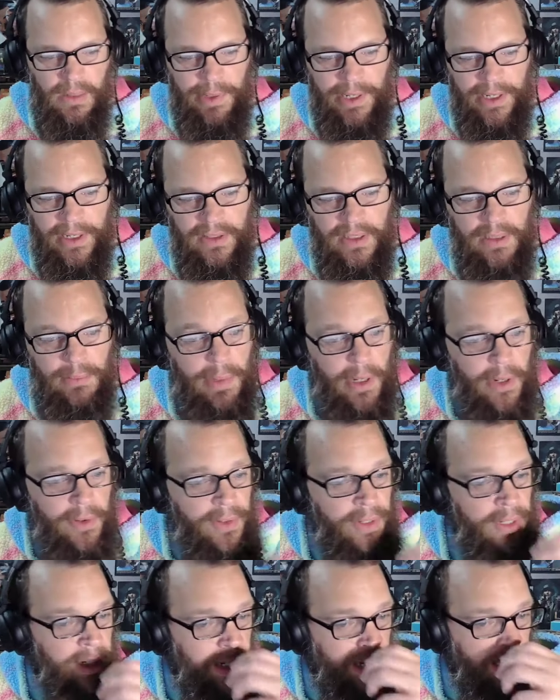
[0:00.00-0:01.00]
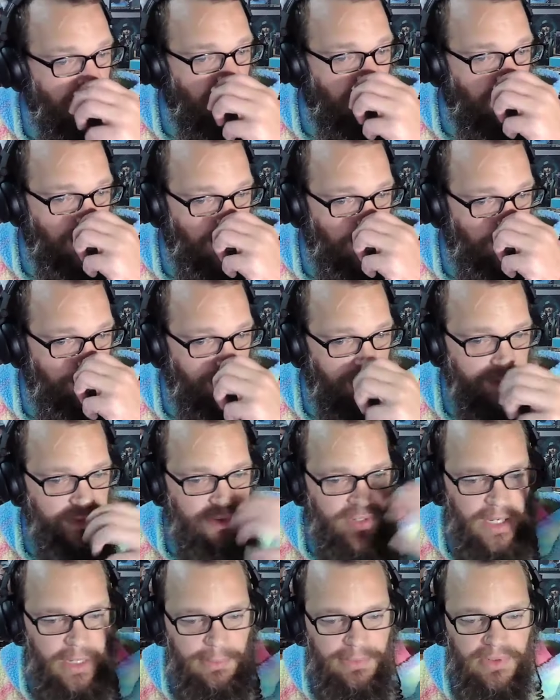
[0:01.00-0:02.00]
Apparently, Bowden and Nina
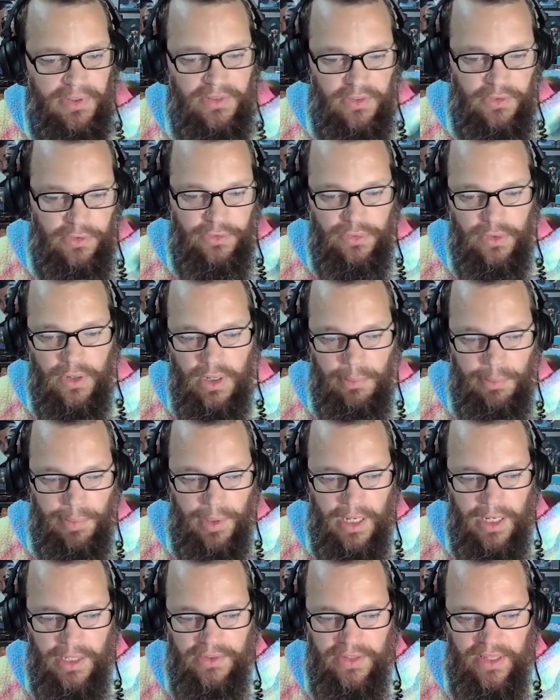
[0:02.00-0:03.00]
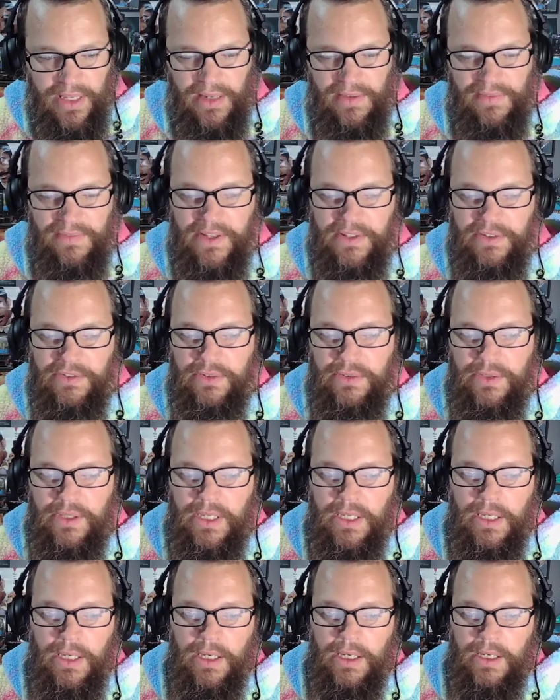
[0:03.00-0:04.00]
built up such a strong bond, they
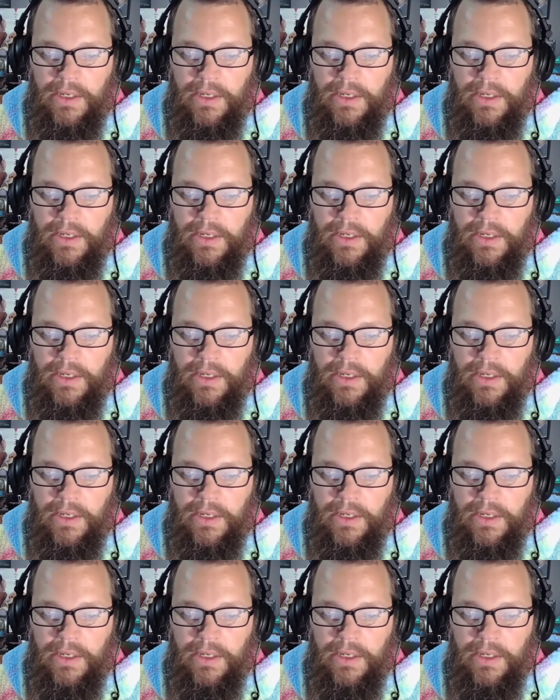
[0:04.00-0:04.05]
eventually